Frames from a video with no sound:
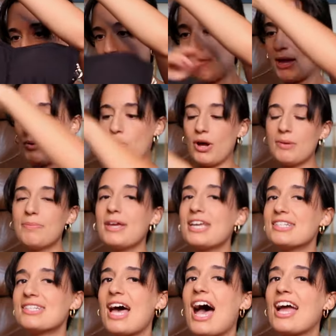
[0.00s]
My
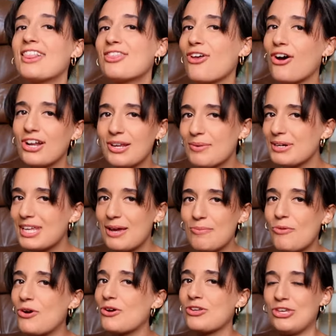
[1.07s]
one-piece, I thought I would get
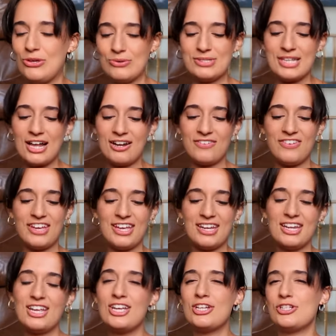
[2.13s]
more use out of
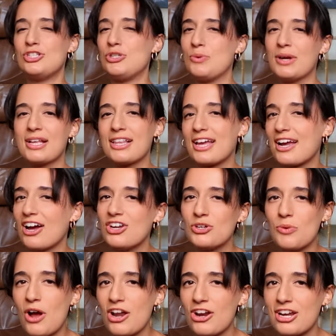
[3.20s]
it doing like
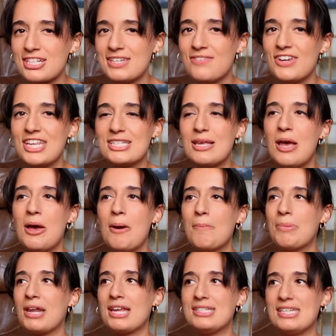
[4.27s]
underwater activities,
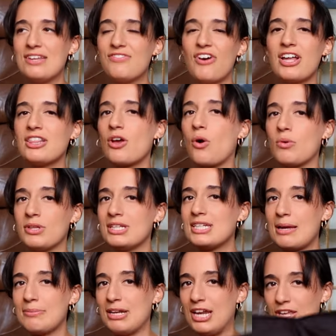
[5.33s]
but I did find the only
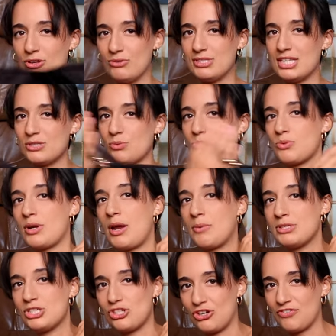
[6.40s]
time that I used this was when I
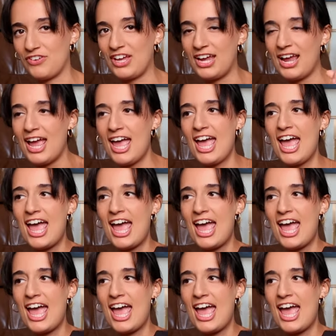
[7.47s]
was surfing.